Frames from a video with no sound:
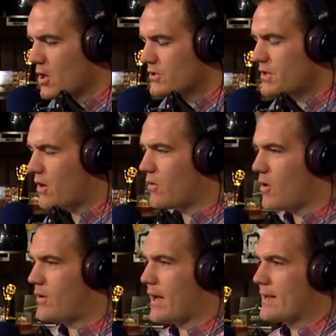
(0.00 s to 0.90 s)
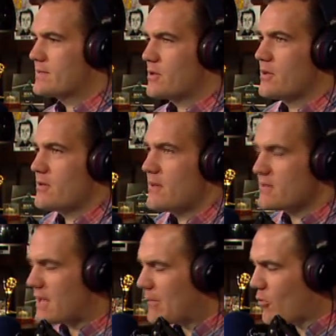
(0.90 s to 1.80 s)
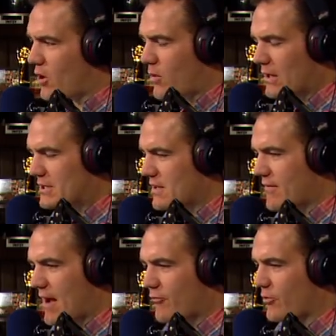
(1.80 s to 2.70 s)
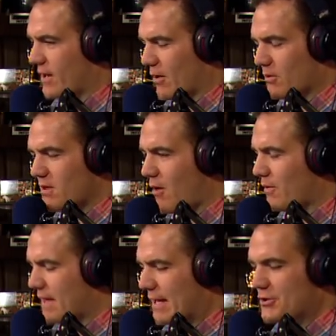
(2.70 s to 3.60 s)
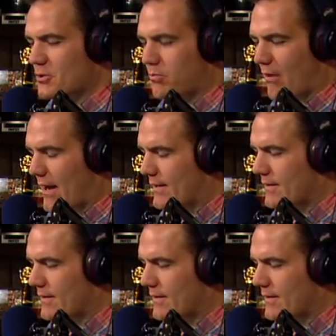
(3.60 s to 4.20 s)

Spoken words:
So, okay, so there's a couple more questions I've got for you. We're talking with Andrew Brandt.